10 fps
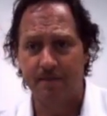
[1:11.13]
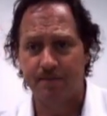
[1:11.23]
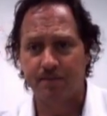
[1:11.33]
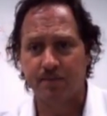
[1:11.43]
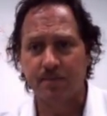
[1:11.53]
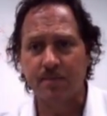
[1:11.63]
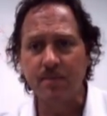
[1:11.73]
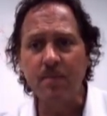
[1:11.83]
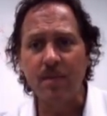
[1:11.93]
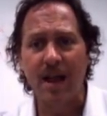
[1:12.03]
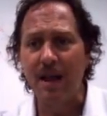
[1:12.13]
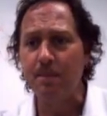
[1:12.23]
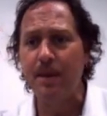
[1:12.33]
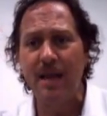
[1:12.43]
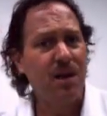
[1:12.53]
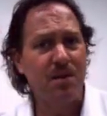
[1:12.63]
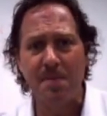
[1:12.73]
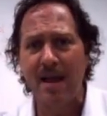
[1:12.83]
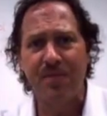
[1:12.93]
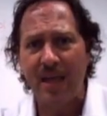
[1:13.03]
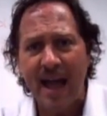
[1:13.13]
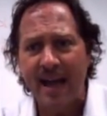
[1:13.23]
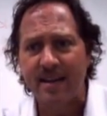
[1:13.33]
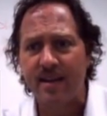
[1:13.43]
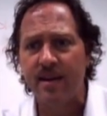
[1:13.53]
I'm PO'd about that